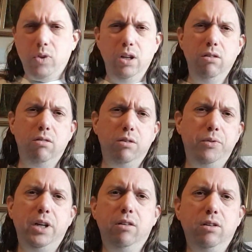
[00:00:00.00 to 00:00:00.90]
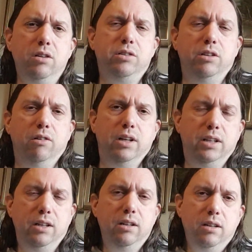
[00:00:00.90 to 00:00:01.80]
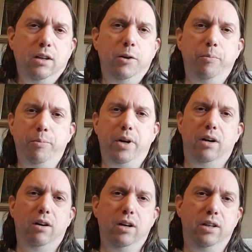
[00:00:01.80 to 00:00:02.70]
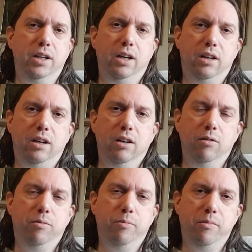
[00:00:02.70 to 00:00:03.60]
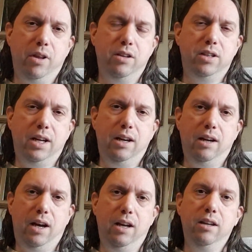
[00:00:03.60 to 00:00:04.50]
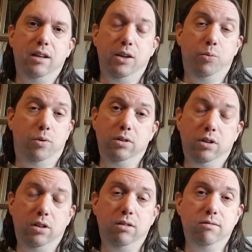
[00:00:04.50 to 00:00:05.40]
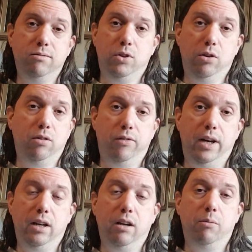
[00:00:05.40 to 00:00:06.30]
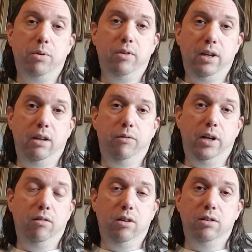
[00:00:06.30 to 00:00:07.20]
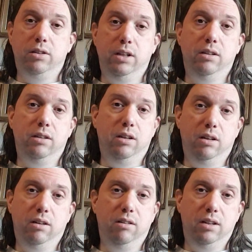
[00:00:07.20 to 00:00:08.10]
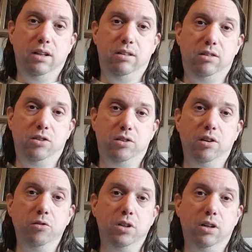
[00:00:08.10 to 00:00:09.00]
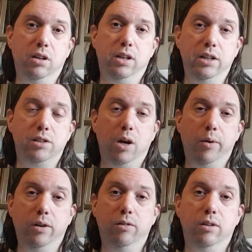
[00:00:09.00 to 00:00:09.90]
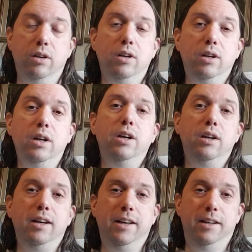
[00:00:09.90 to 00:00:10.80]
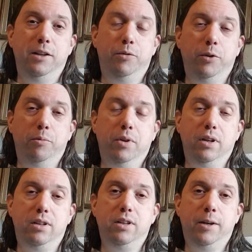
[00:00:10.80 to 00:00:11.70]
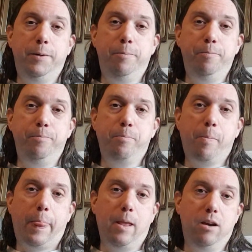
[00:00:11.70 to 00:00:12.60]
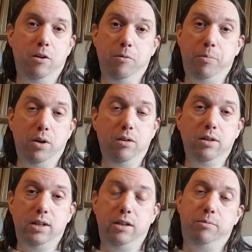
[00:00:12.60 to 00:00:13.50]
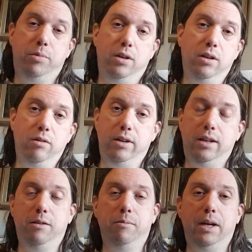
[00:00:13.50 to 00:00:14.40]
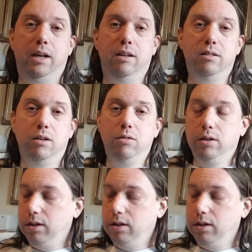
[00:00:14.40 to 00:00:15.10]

Not a video nasty or anything, but I think, you know, Mother's Day and this one could have ended up in the video nasties. There's just those kind of things going on in this film that could have put it on the list, but no, it didn't make it. So